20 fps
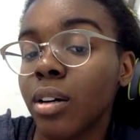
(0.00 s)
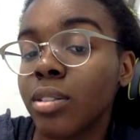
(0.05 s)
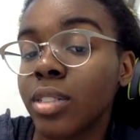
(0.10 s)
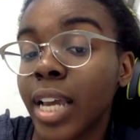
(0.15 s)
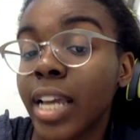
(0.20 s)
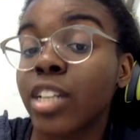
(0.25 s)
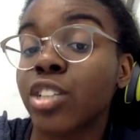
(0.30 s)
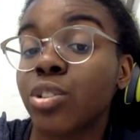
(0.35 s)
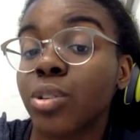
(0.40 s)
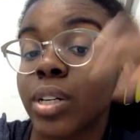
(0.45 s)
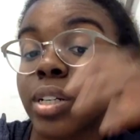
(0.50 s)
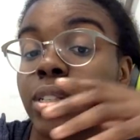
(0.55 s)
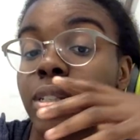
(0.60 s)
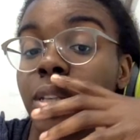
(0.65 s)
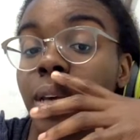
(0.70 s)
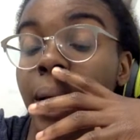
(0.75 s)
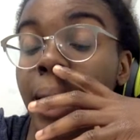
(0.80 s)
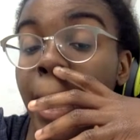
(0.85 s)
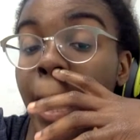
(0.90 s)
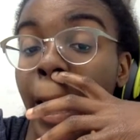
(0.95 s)

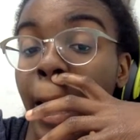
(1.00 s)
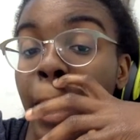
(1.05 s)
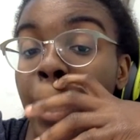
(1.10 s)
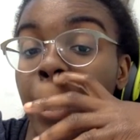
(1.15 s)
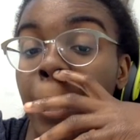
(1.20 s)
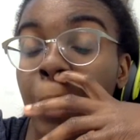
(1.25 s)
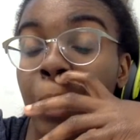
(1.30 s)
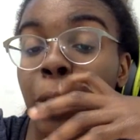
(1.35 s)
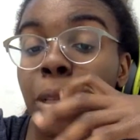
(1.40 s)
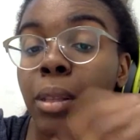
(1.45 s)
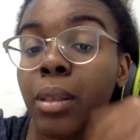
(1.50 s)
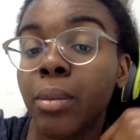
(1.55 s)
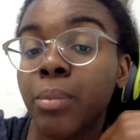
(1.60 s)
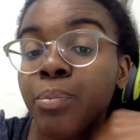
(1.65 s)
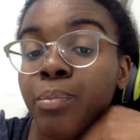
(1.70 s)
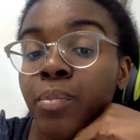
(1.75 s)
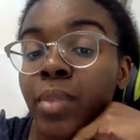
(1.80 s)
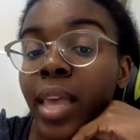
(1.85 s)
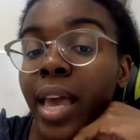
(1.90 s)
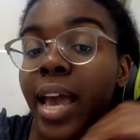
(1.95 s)
dangerous again.
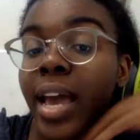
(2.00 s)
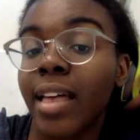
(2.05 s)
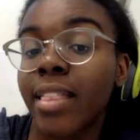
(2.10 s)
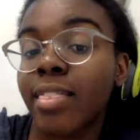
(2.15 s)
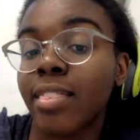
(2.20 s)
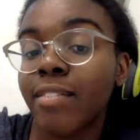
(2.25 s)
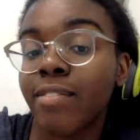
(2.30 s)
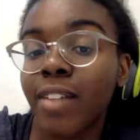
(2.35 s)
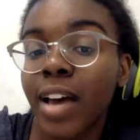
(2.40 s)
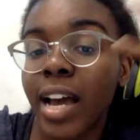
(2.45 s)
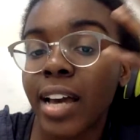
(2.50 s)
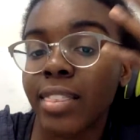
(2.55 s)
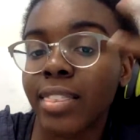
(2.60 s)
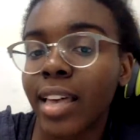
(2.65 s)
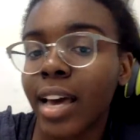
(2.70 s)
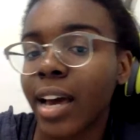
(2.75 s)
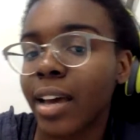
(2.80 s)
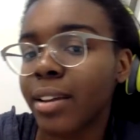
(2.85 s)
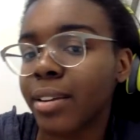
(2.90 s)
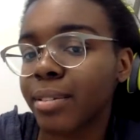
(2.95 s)
And the fact
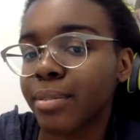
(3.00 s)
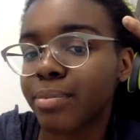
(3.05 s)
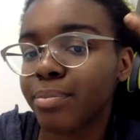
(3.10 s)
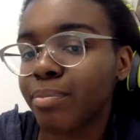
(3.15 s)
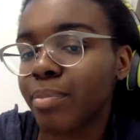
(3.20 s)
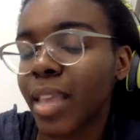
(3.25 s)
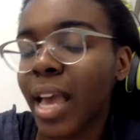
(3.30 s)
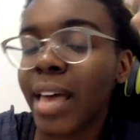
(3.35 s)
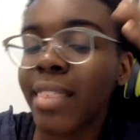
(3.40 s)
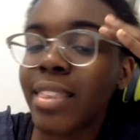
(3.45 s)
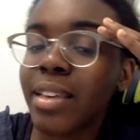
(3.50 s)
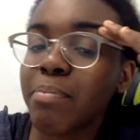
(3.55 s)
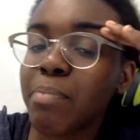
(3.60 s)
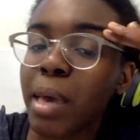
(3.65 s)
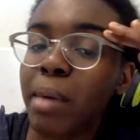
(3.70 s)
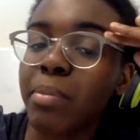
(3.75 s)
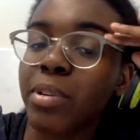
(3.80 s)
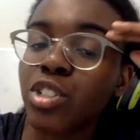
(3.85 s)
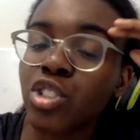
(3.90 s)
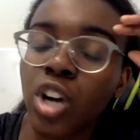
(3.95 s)
that I think
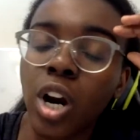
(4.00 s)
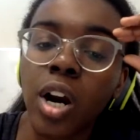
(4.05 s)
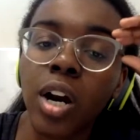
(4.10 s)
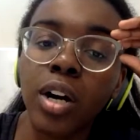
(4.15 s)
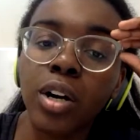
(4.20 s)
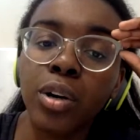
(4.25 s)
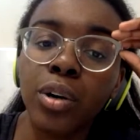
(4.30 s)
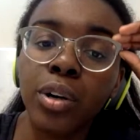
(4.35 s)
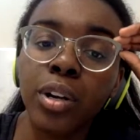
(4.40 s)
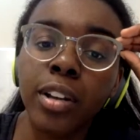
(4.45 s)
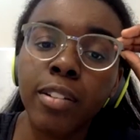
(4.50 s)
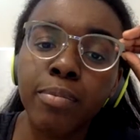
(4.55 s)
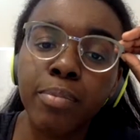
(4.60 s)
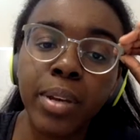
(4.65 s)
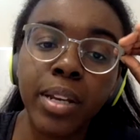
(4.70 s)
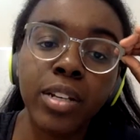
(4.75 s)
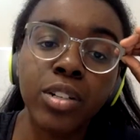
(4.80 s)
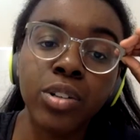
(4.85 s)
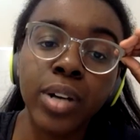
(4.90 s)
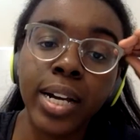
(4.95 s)
maybe Chara could have
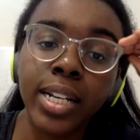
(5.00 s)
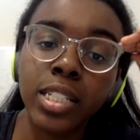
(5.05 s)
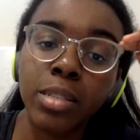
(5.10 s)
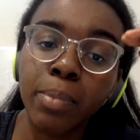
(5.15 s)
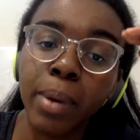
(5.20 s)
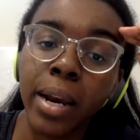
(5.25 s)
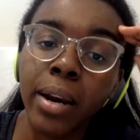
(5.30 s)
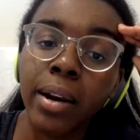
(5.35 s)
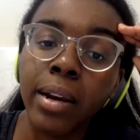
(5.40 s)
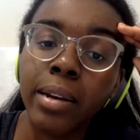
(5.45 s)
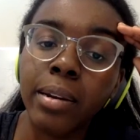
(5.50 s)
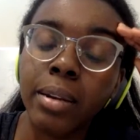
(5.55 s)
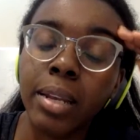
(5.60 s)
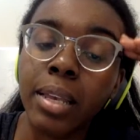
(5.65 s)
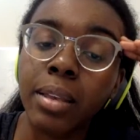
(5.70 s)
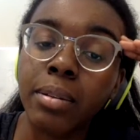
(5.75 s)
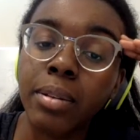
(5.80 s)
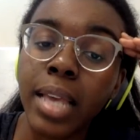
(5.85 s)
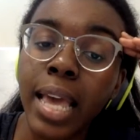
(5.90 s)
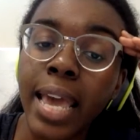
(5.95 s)
been transparent
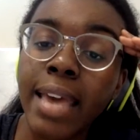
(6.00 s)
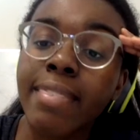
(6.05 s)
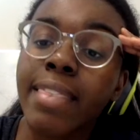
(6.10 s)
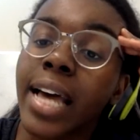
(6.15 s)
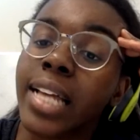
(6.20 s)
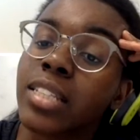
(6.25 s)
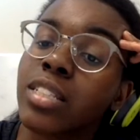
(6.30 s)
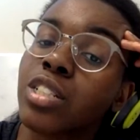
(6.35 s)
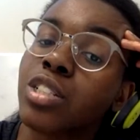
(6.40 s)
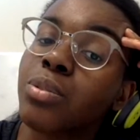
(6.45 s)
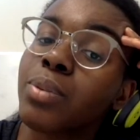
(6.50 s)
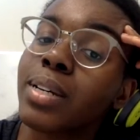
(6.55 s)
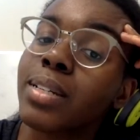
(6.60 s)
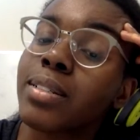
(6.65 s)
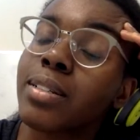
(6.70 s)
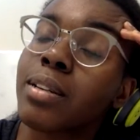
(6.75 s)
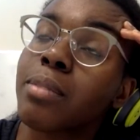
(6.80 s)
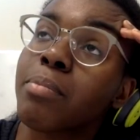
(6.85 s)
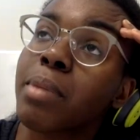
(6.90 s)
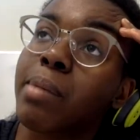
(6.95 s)
in that
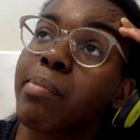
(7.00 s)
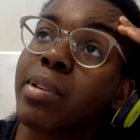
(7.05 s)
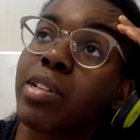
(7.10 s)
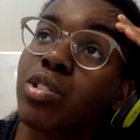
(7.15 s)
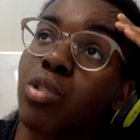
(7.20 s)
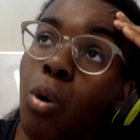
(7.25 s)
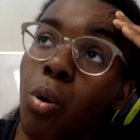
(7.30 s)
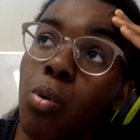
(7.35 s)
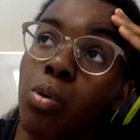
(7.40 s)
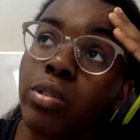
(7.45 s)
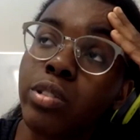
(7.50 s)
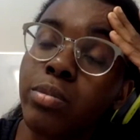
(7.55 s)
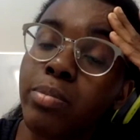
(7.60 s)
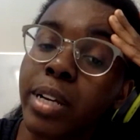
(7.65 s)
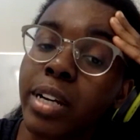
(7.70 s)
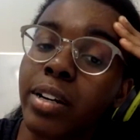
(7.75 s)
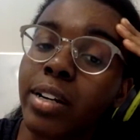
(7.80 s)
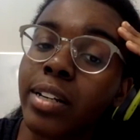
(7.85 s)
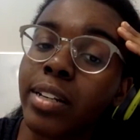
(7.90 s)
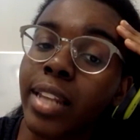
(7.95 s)
situation and maybe told
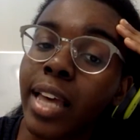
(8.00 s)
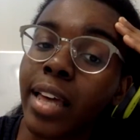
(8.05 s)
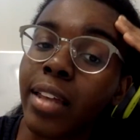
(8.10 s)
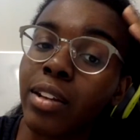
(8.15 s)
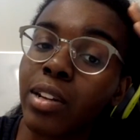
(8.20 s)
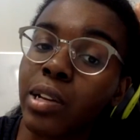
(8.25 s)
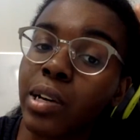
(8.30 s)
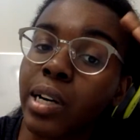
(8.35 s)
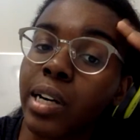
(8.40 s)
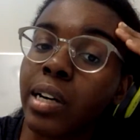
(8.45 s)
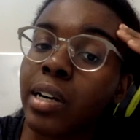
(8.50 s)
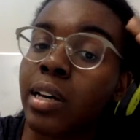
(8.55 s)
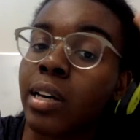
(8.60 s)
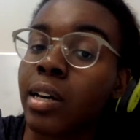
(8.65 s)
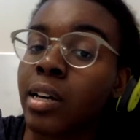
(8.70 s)
Mirren that, look,